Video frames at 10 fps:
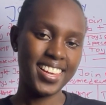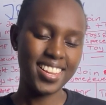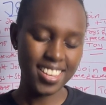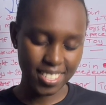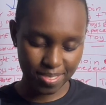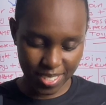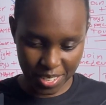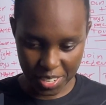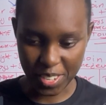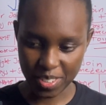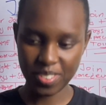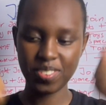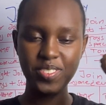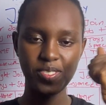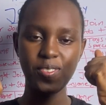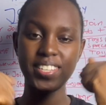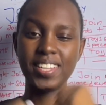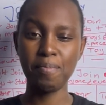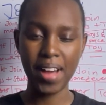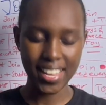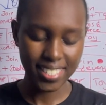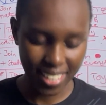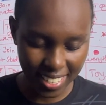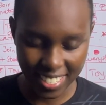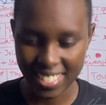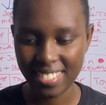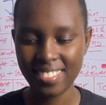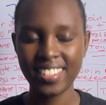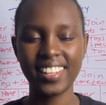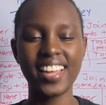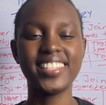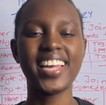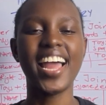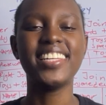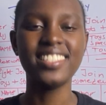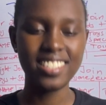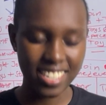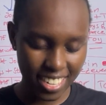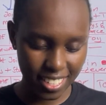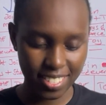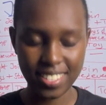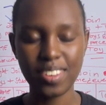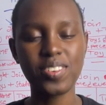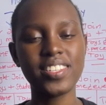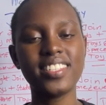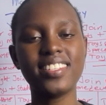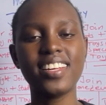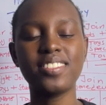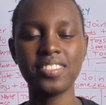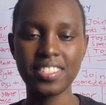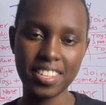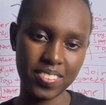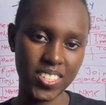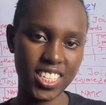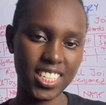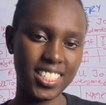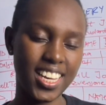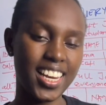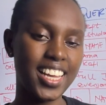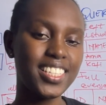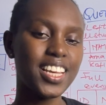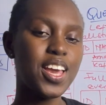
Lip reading: this video was a mindset that I needed to stay consistent on this 100 days challenge.